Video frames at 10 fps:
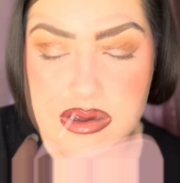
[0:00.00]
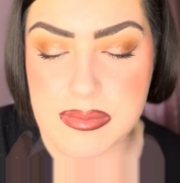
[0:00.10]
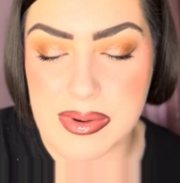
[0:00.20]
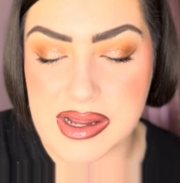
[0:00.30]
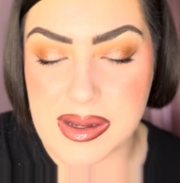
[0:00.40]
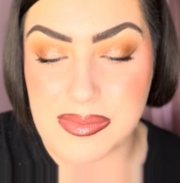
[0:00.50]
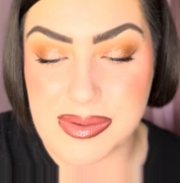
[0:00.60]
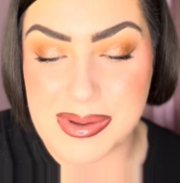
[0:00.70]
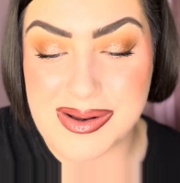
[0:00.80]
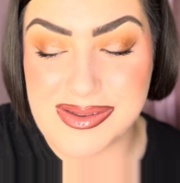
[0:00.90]
Back in with a
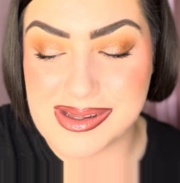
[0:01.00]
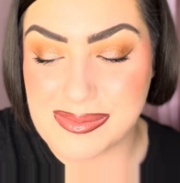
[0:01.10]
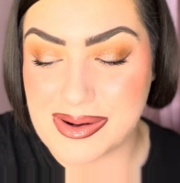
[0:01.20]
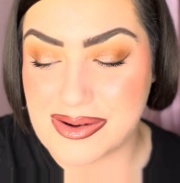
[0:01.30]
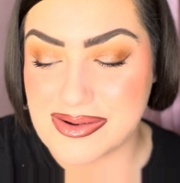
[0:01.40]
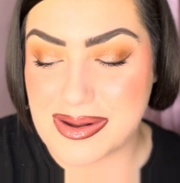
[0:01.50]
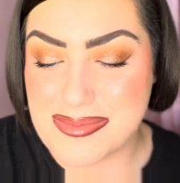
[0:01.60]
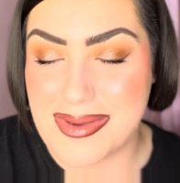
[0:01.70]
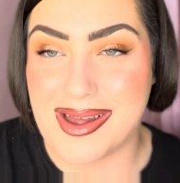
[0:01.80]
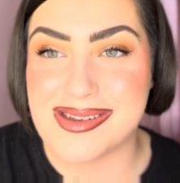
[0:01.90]
bit of the lip liner because I
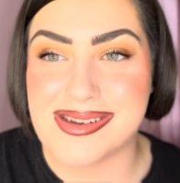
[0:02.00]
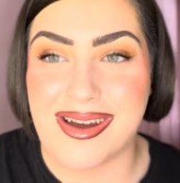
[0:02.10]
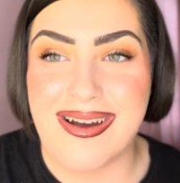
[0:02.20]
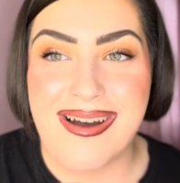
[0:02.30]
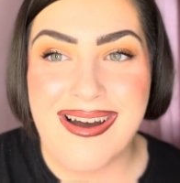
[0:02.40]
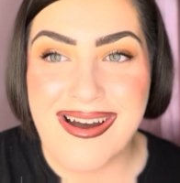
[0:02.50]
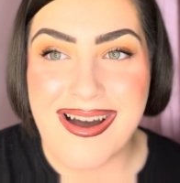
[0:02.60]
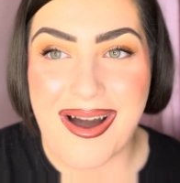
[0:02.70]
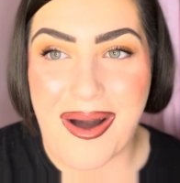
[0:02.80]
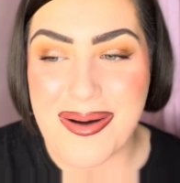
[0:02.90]
messed
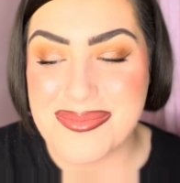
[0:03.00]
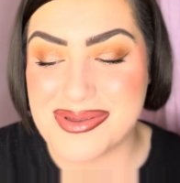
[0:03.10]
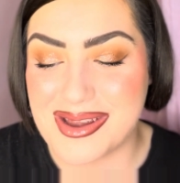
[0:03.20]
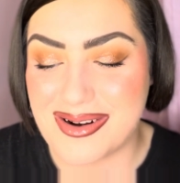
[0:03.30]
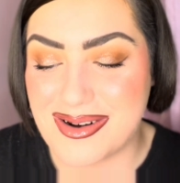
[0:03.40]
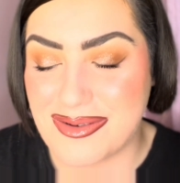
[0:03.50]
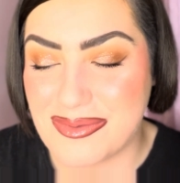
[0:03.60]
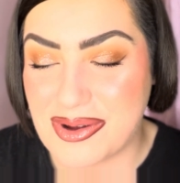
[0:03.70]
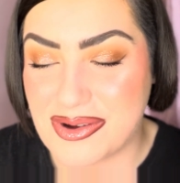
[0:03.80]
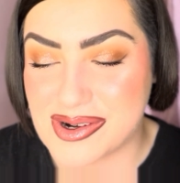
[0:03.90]
up there. Oh
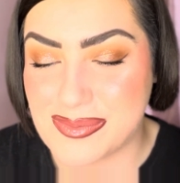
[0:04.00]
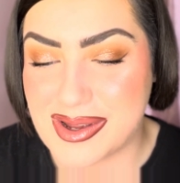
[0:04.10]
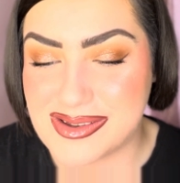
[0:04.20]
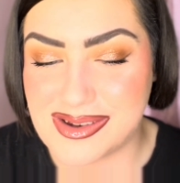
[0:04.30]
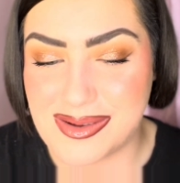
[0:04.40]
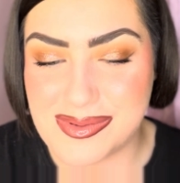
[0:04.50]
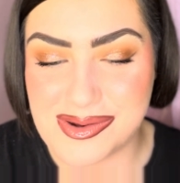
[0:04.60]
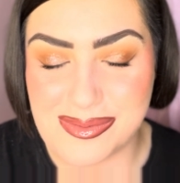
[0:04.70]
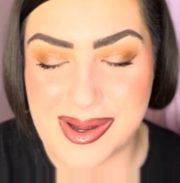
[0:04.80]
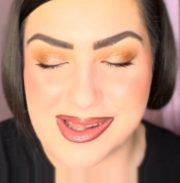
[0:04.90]
my gosh, I messed up
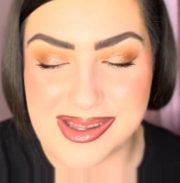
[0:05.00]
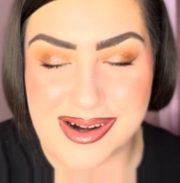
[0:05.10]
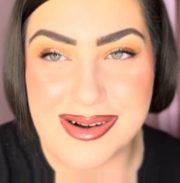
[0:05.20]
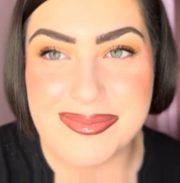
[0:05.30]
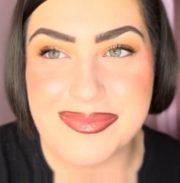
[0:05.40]
so bad there.